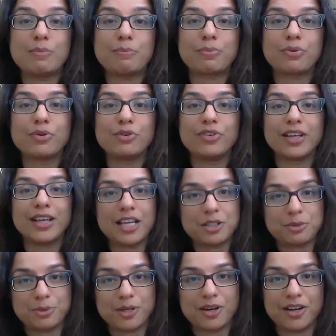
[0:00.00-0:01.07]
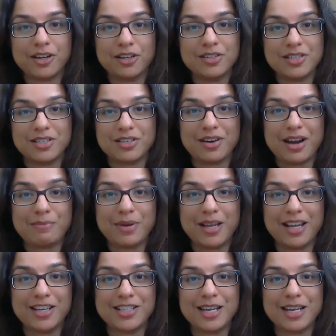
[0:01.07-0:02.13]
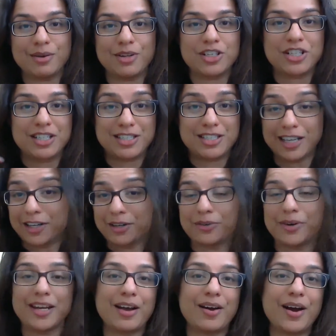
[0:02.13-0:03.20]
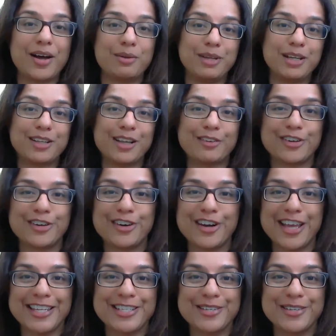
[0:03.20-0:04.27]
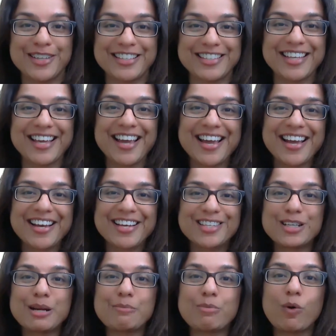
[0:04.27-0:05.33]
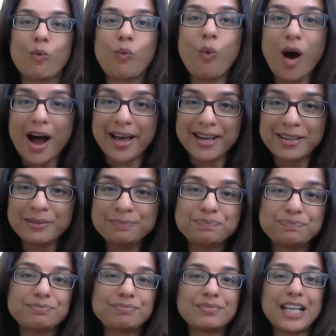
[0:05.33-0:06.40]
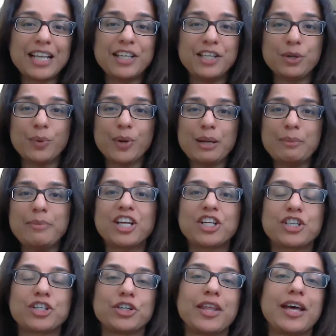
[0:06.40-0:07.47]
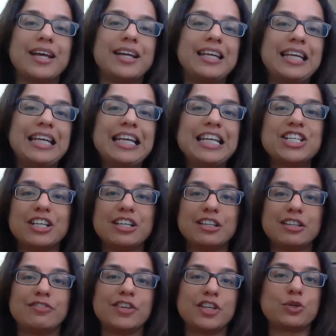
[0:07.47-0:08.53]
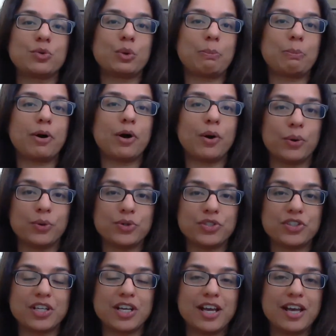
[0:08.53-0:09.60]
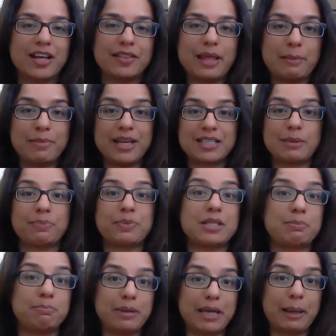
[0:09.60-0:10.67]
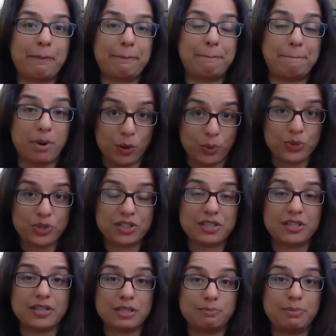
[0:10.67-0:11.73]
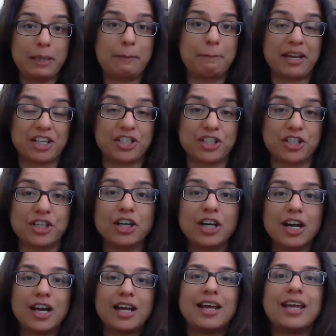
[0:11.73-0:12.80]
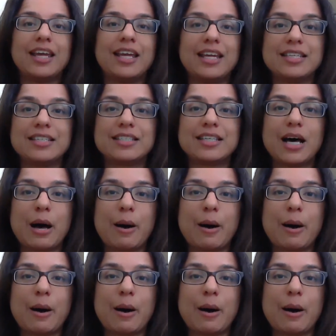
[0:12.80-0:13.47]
improve engagement on your Instagram page. And I'm going to tell you right now how to be clever and do this. So number one, you want to make sure that each individual post that makes up this big post, this big picture, is